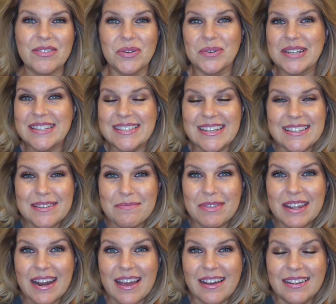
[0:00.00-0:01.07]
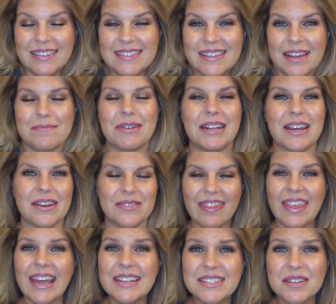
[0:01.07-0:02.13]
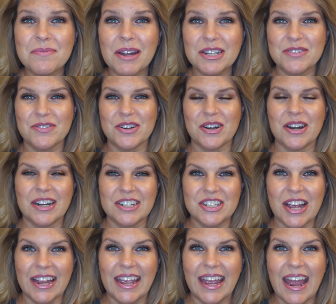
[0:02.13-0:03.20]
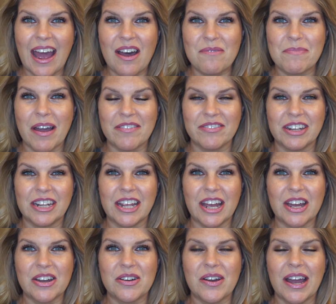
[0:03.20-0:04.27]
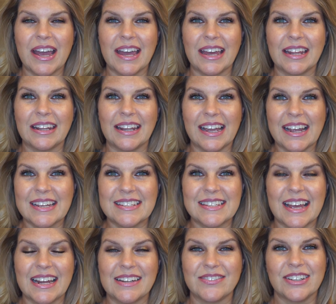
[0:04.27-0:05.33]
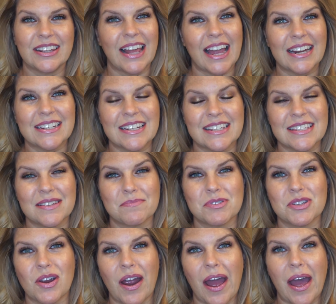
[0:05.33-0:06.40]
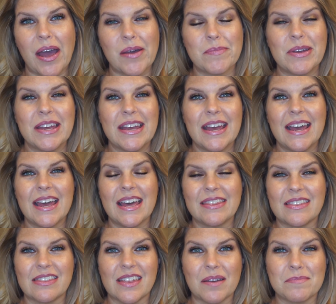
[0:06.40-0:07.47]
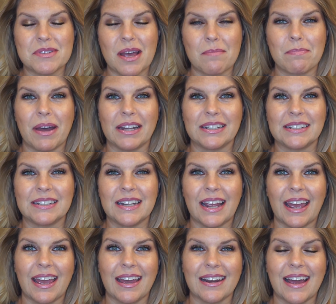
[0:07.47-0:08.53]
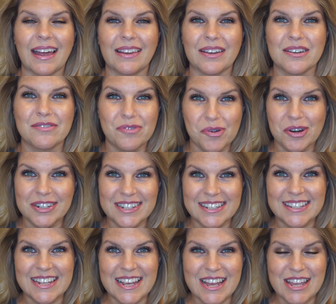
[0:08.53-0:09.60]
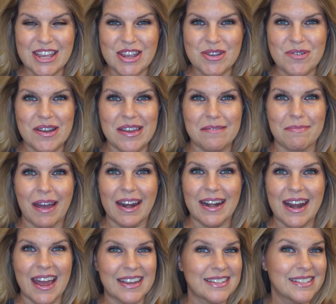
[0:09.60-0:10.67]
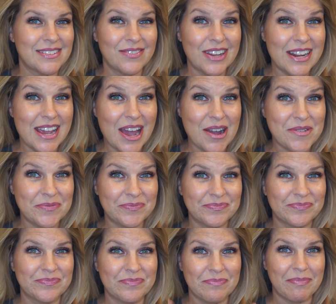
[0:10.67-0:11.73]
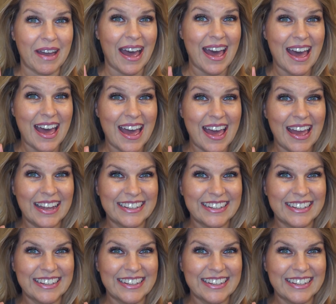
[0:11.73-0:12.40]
If you want to see something else, let me know. Thanks so much for checking out my video, and like I said, if you liked it, subscribe, hit the thumbs up button, and I look forward to seeing you in my next video. Bye.